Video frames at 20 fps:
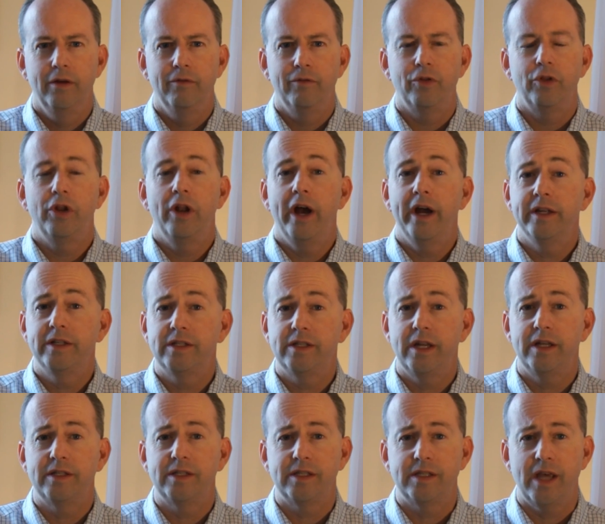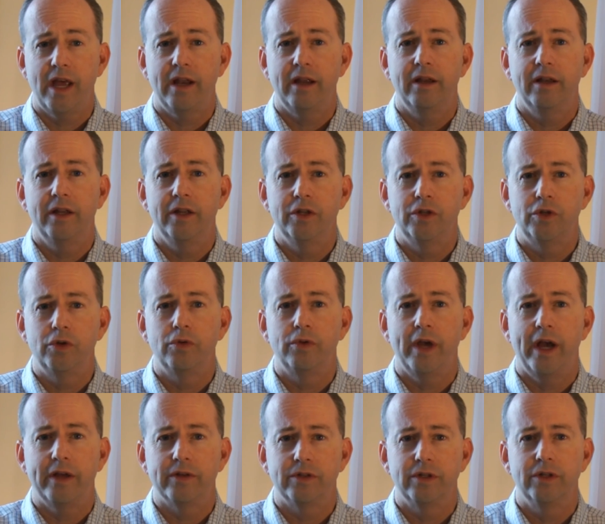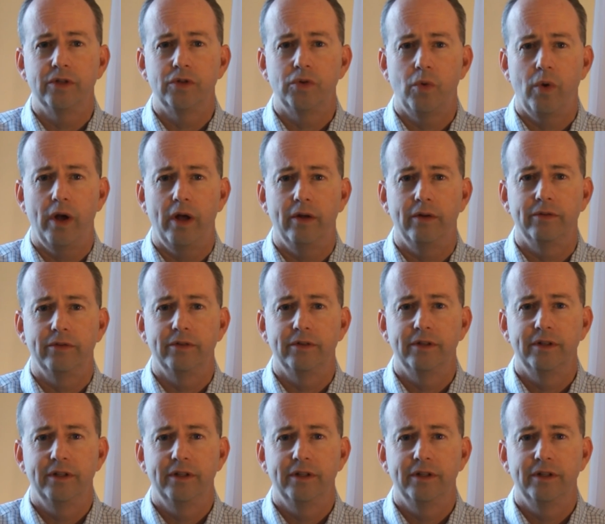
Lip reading: for the United States Senate in 2012.